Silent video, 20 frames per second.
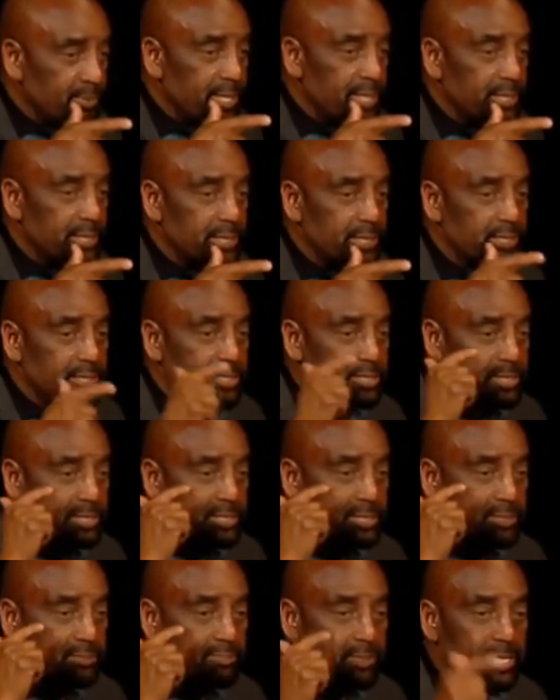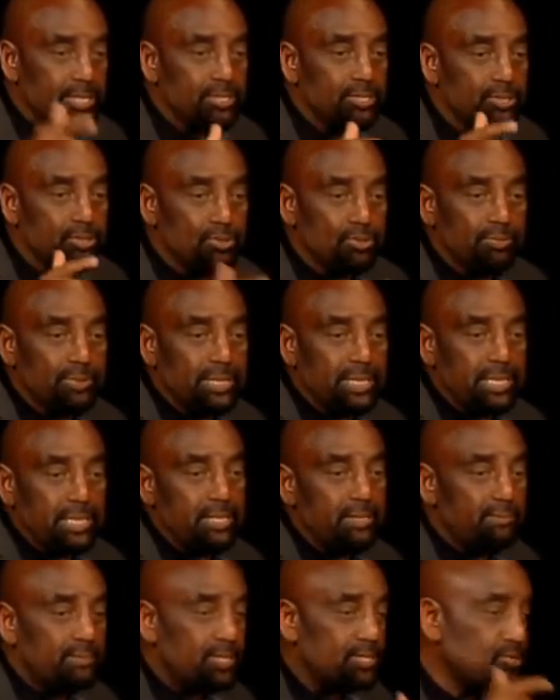making a decision, making you
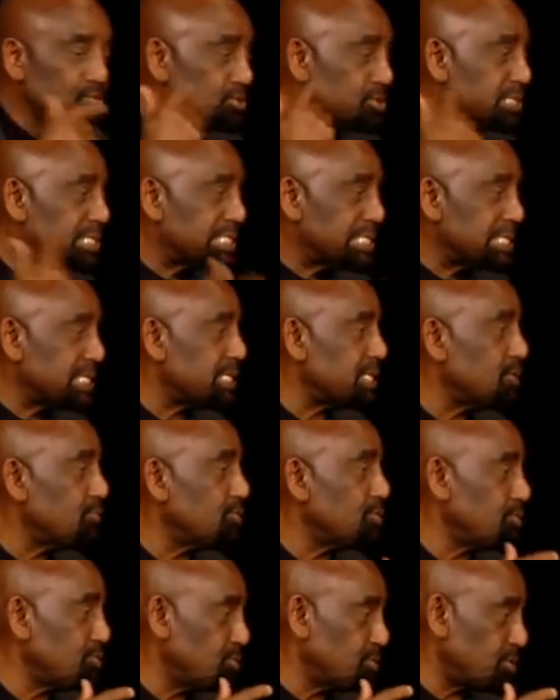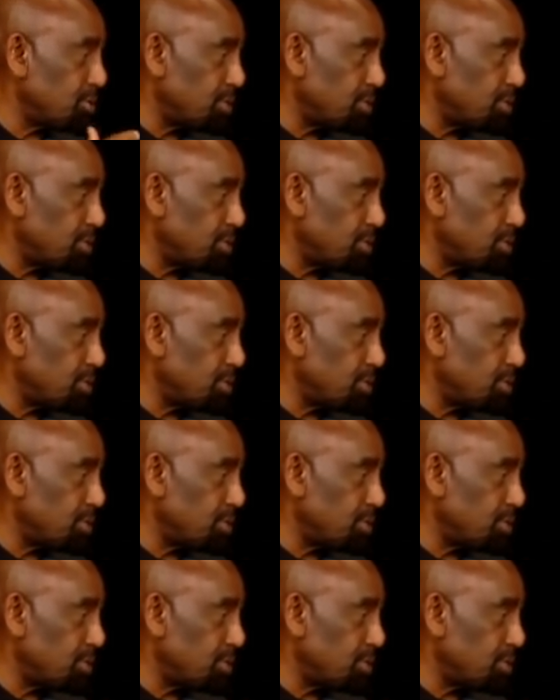believe that you're seeing what you're